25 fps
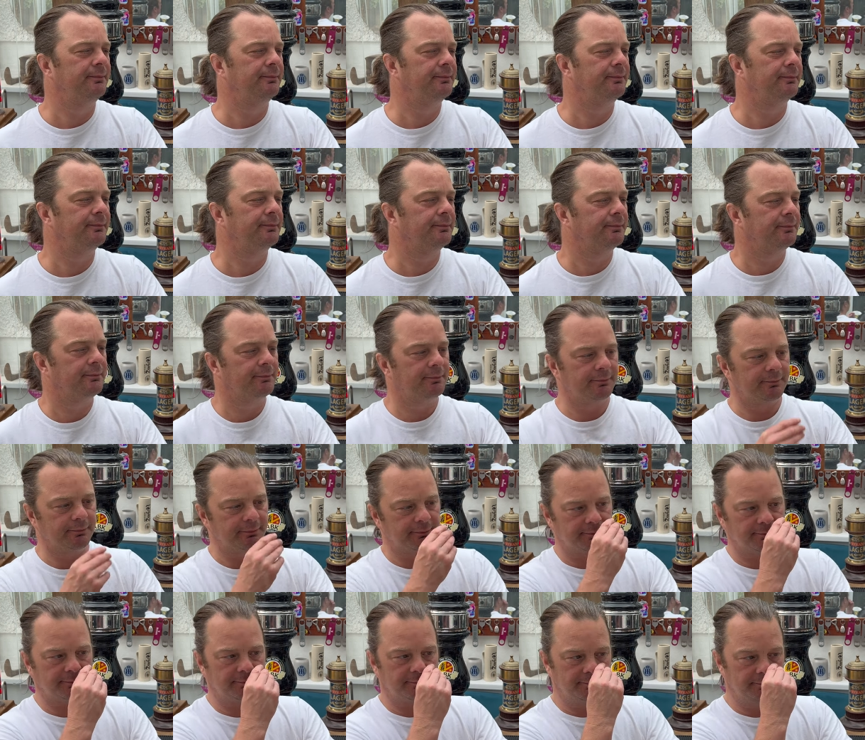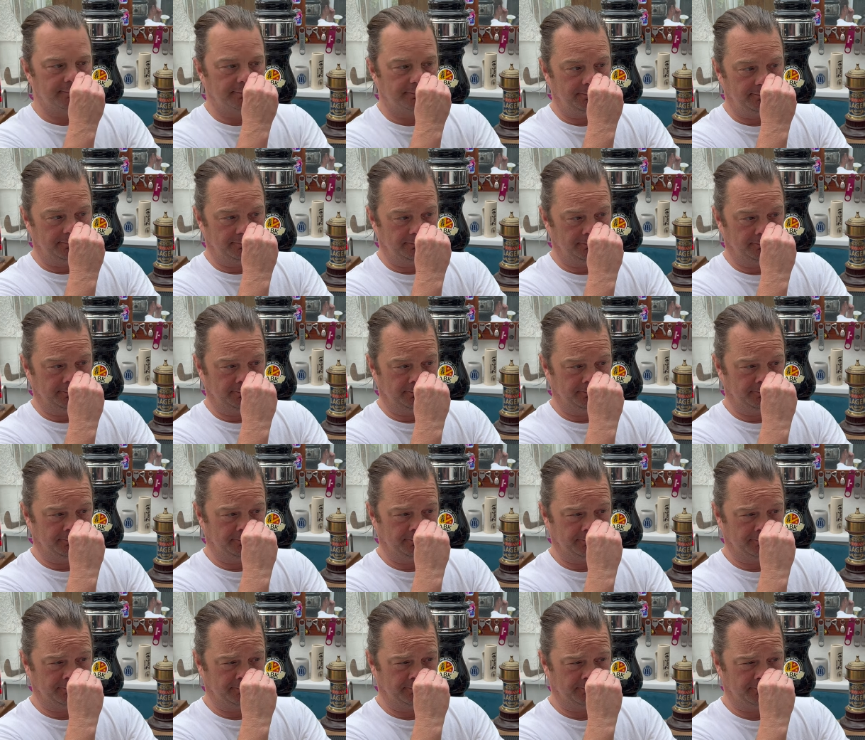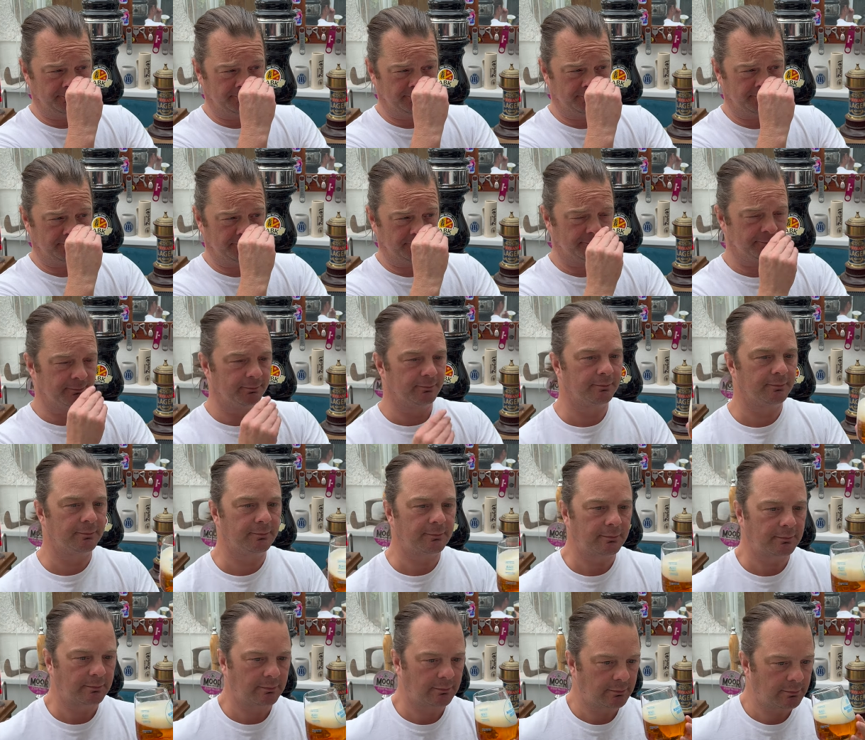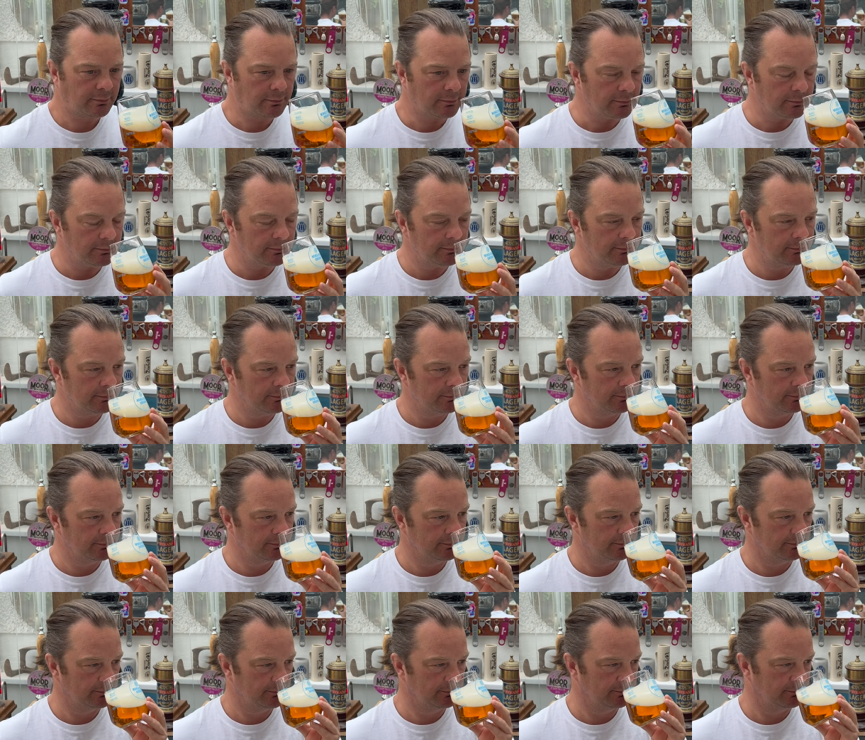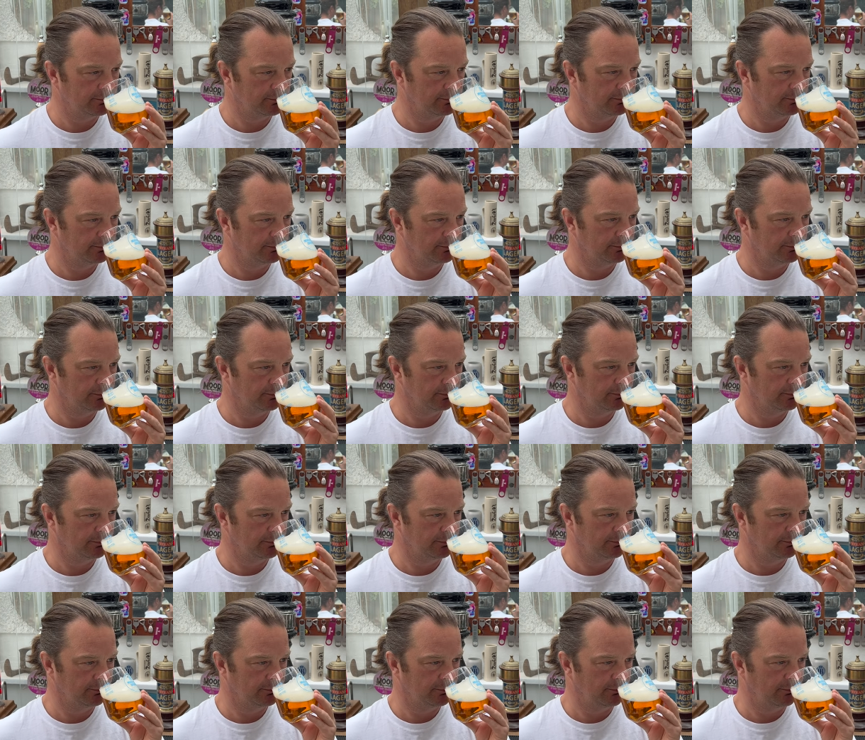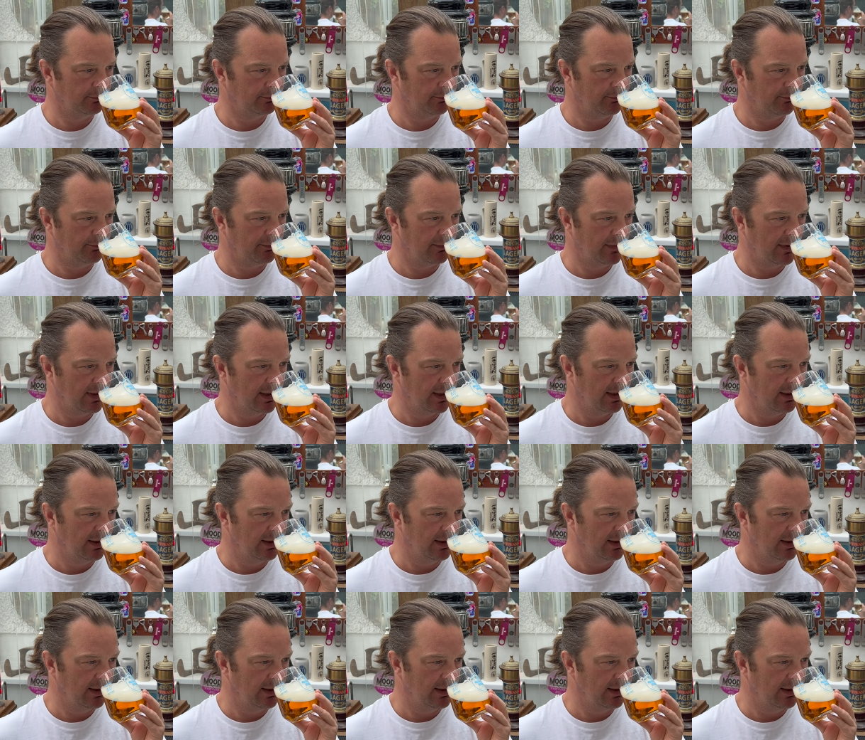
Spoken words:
(no one is talking)